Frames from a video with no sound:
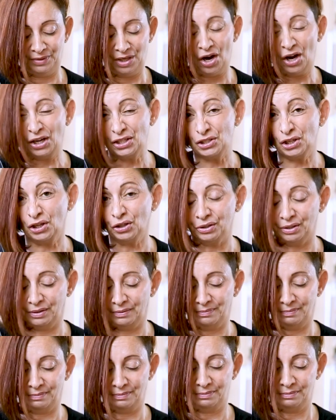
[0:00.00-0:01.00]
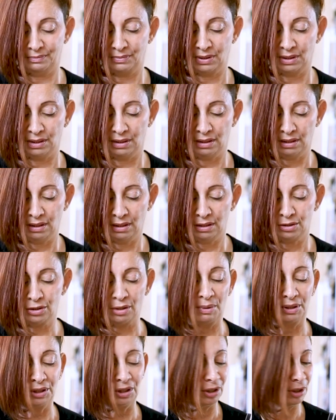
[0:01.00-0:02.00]
I don't. So
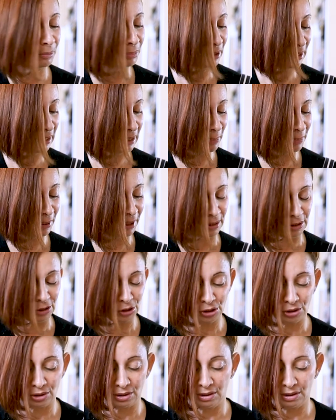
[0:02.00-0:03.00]
I'm only going to put in a pinch.